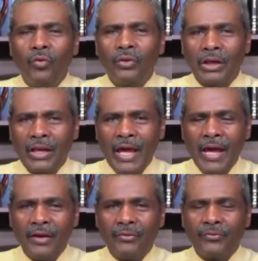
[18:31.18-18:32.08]

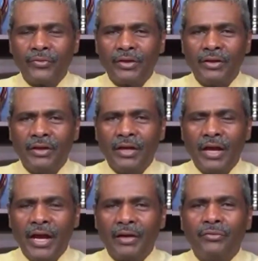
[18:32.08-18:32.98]
laughed
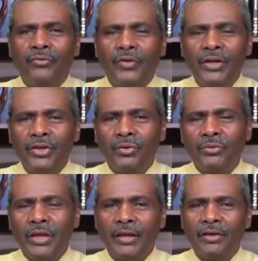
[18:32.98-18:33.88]
at a
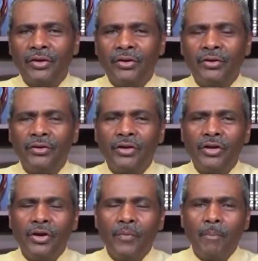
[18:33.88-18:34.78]
video that her
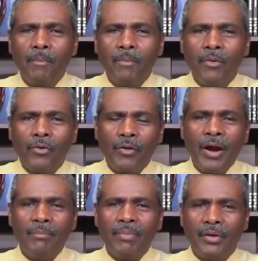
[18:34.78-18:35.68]

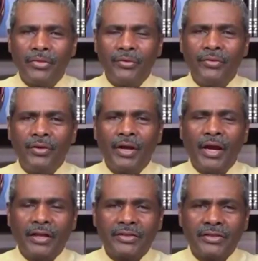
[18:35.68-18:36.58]
grandmother
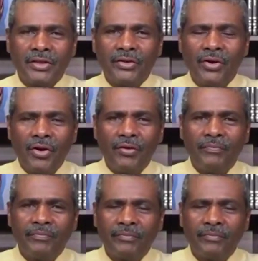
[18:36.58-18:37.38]
had sent her.